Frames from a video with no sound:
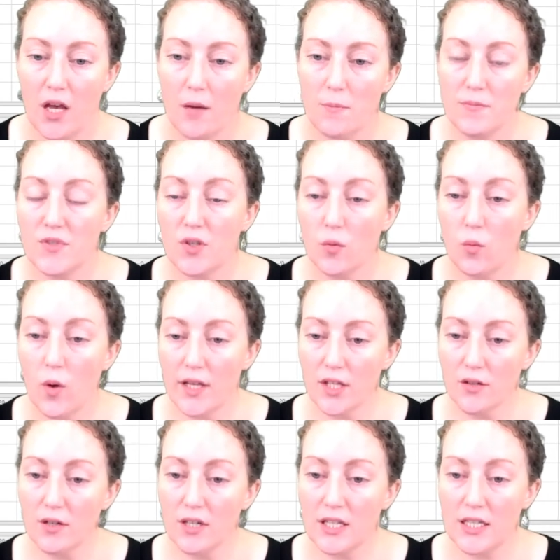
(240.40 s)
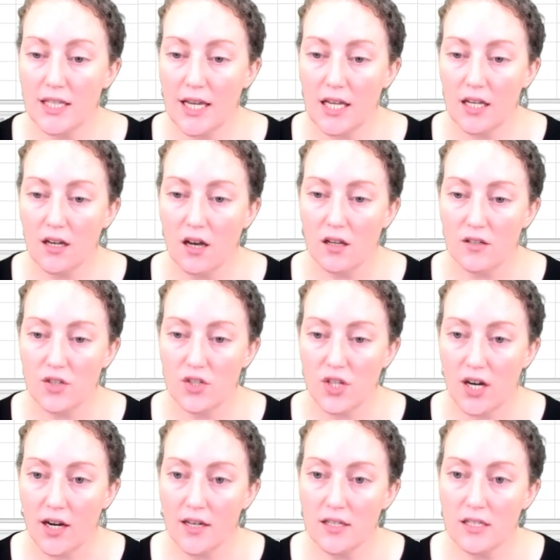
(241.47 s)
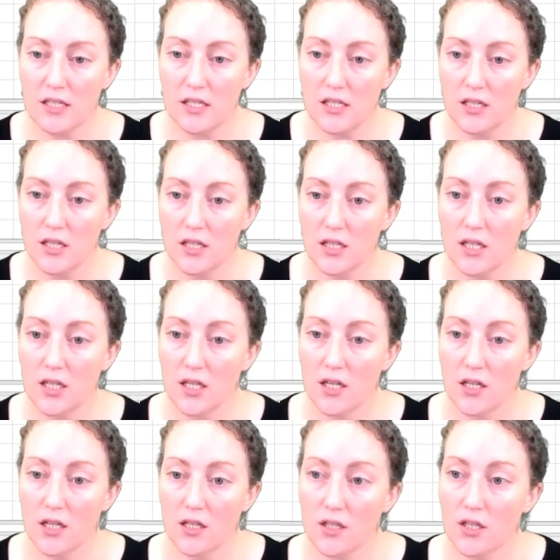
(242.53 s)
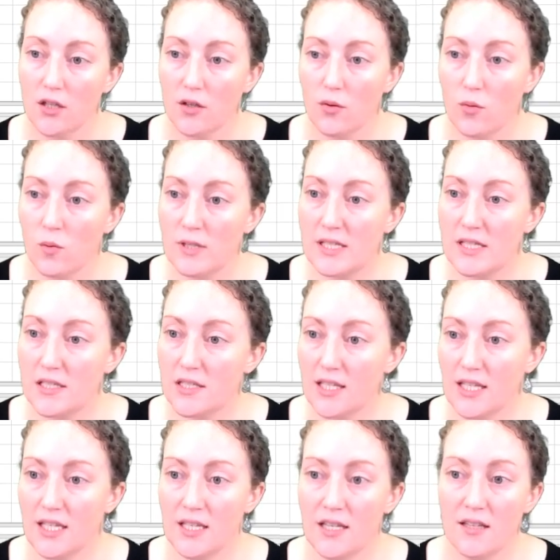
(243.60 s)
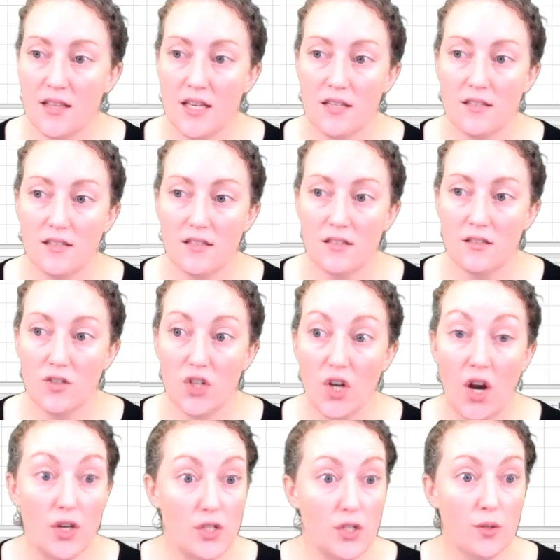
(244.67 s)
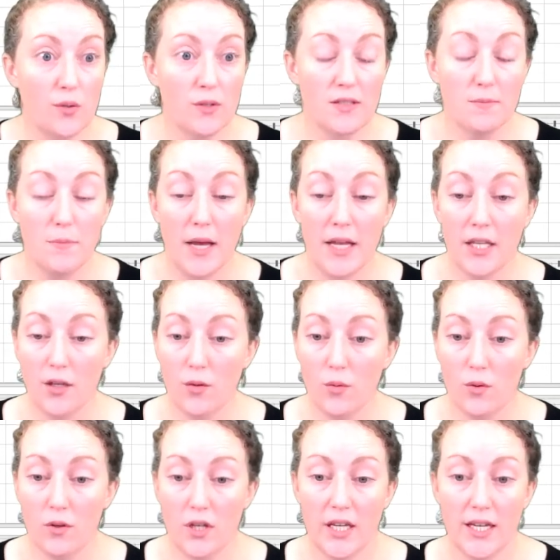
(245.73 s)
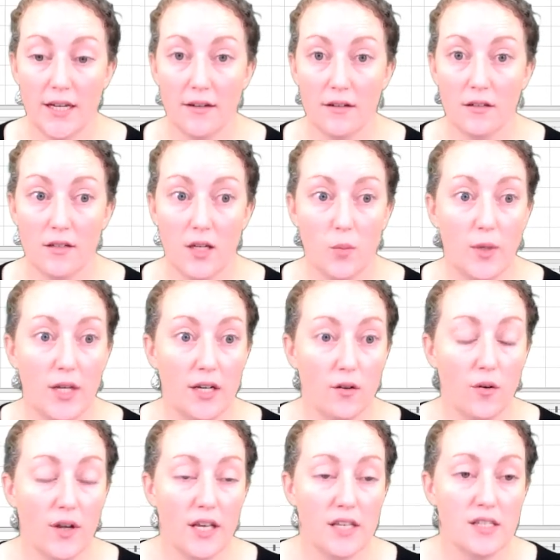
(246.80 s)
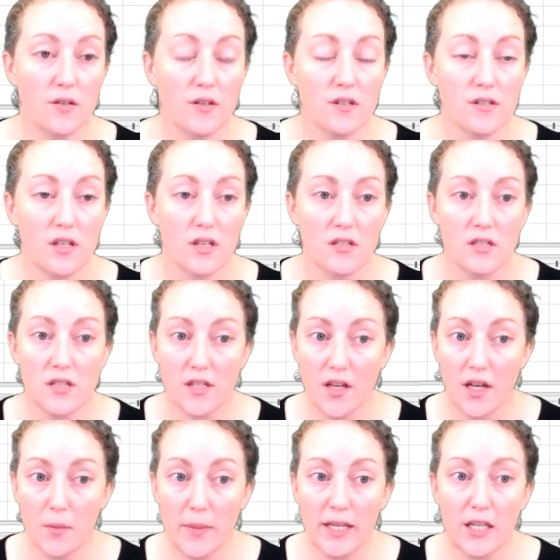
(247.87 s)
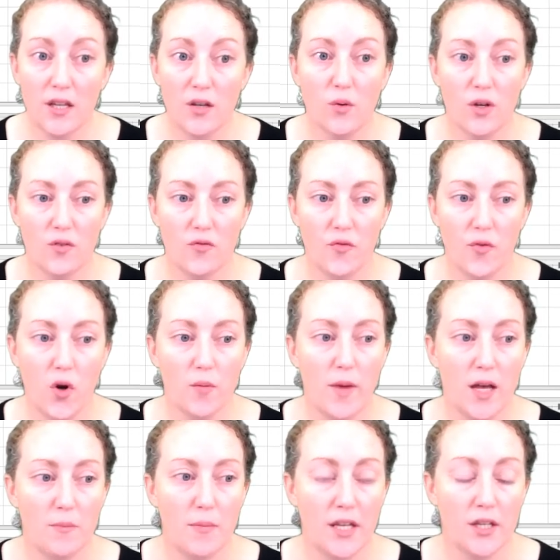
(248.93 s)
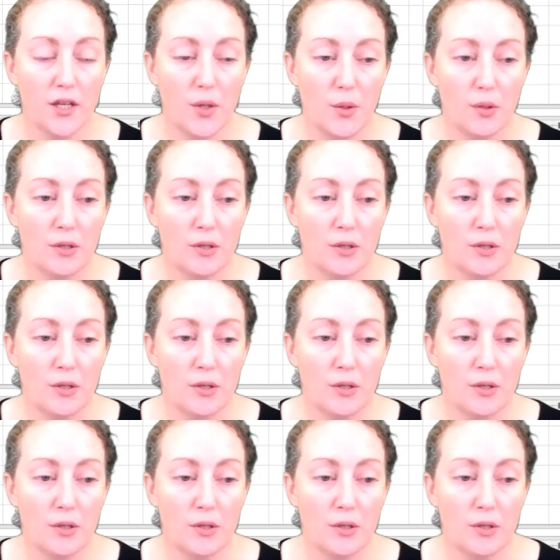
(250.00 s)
So when you click on a chart, you will see this Chart Tools menu here appear. Okay, so there's a design menu and format menu.